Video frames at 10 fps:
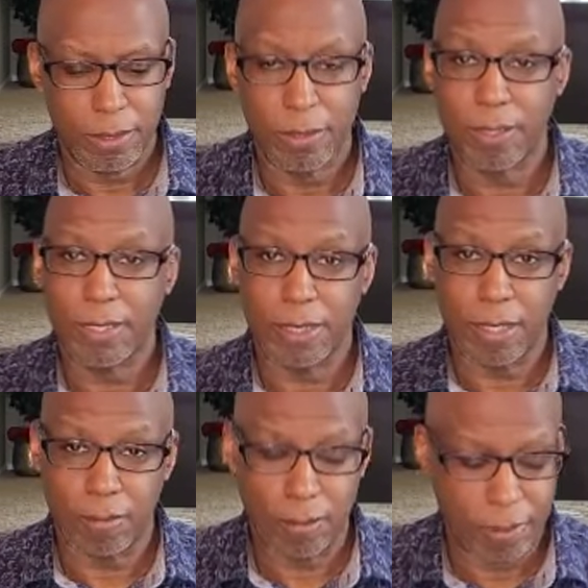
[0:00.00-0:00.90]
looking to
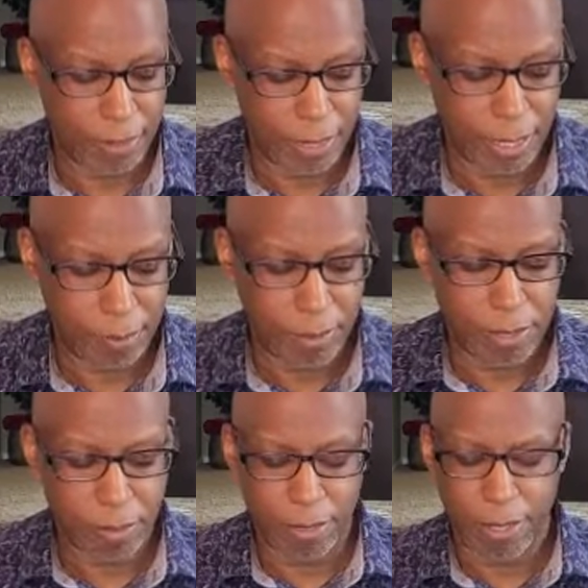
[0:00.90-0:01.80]
cover tonight. But
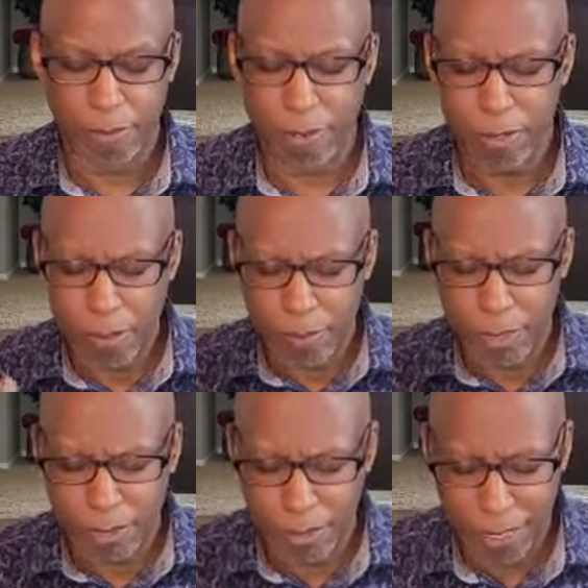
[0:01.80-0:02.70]
let's pray. Father, we
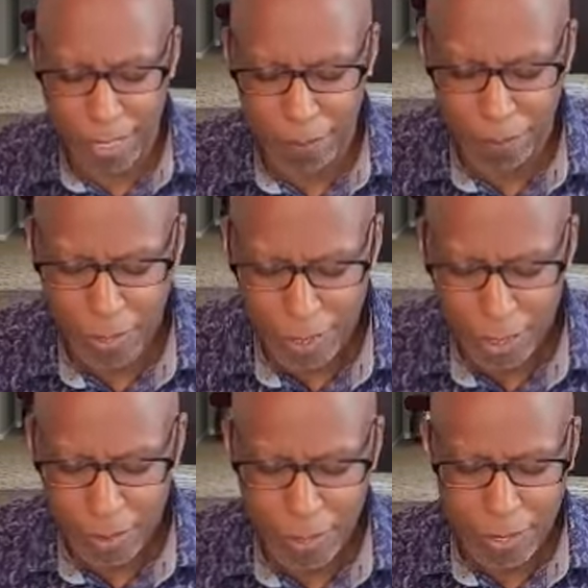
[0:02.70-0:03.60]
bless your name. Yes,
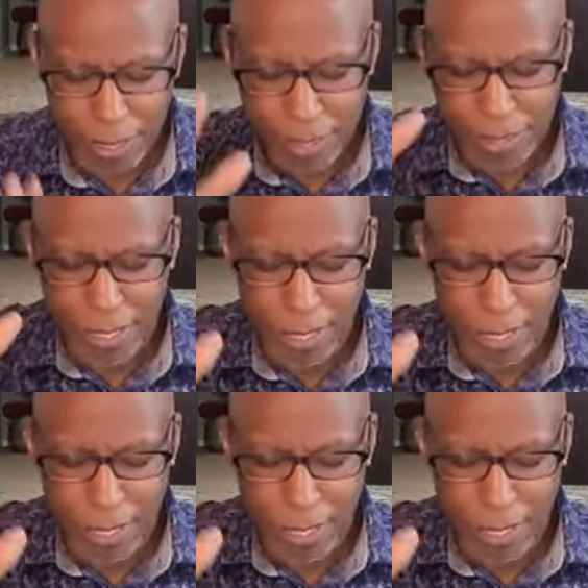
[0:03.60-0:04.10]
Father. we thank you,